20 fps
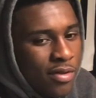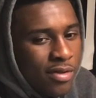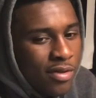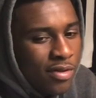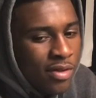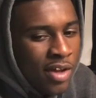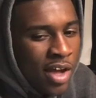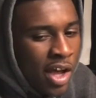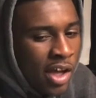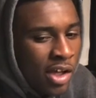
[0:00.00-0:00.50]

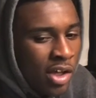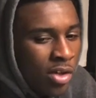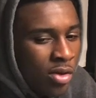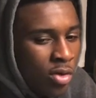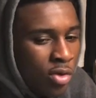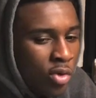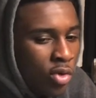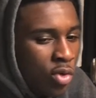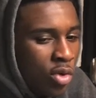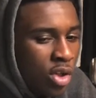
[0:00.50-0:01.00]
Nike or
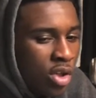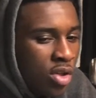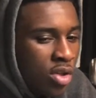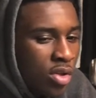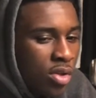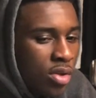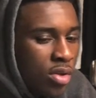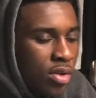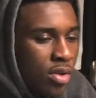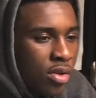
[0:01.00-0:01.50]
Jordan.
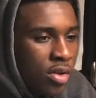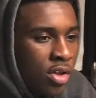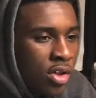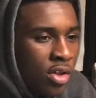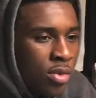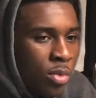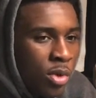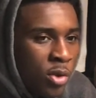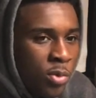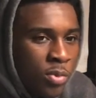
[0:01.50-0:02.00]
You know
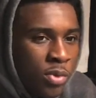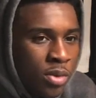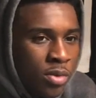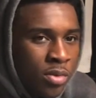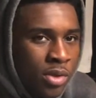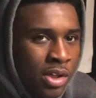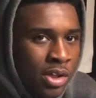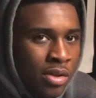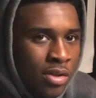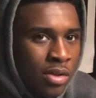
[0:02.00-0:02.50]
most people.
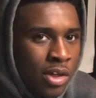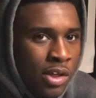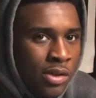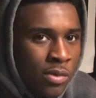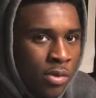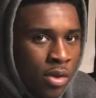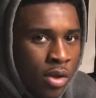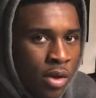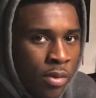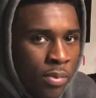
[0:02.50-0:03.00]
This that's
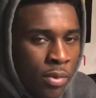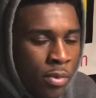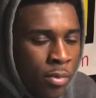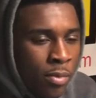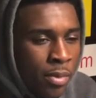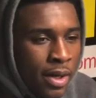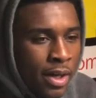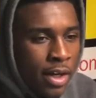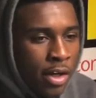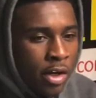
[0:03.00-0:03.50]
what all people
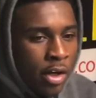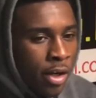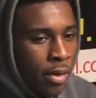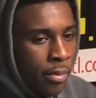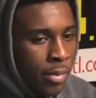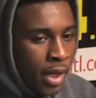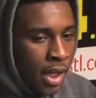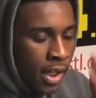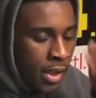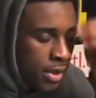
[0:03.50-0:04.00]
buy: Air
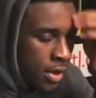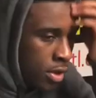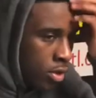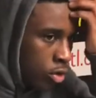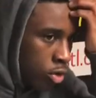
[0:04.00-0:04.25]
Max and